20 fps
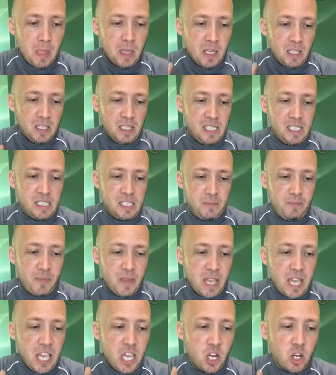Listen,
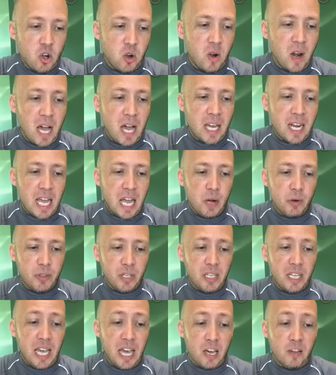he cried out with a
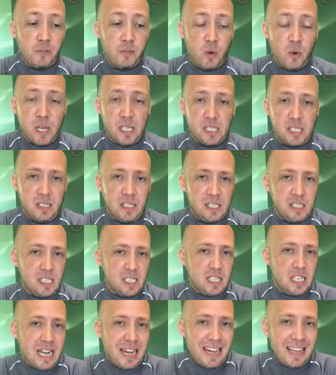loud voice, and this is
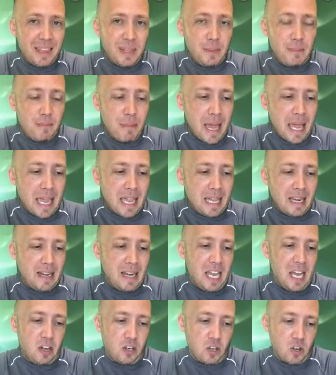not the man
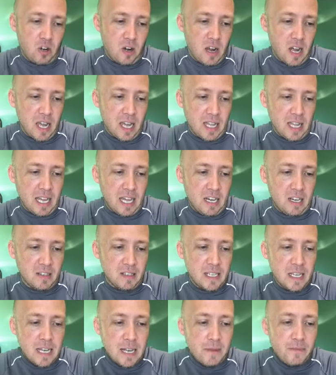now crying out.
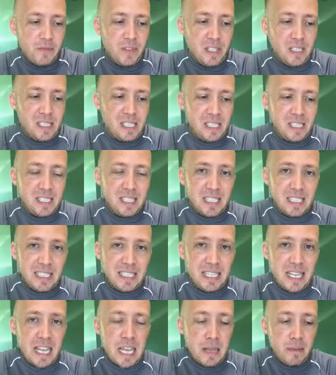This is the
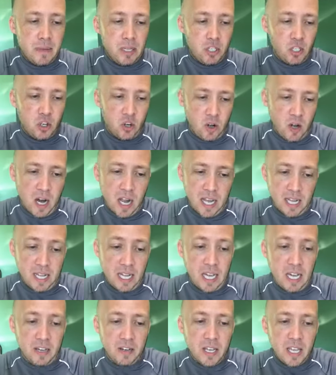demon crying
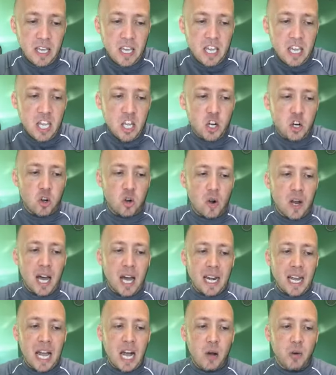out. He
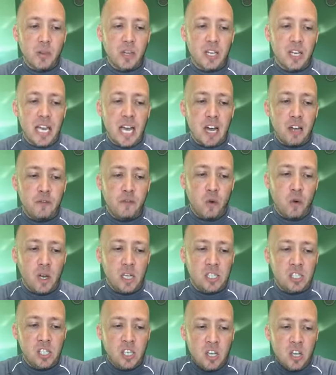cried out with a loud
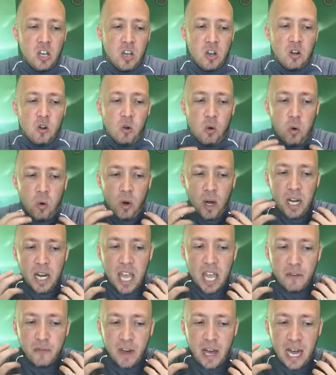voice, What
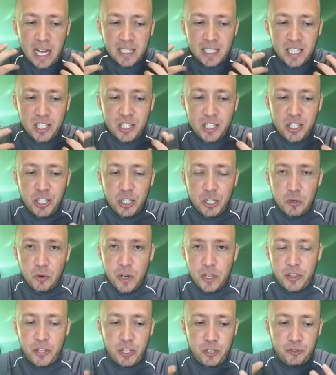have I to do
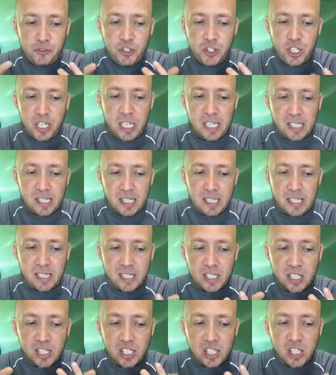with you, Jesus,
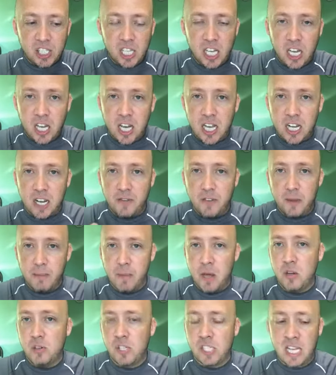the Son of the
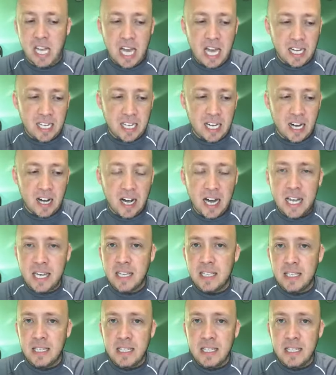Most High God?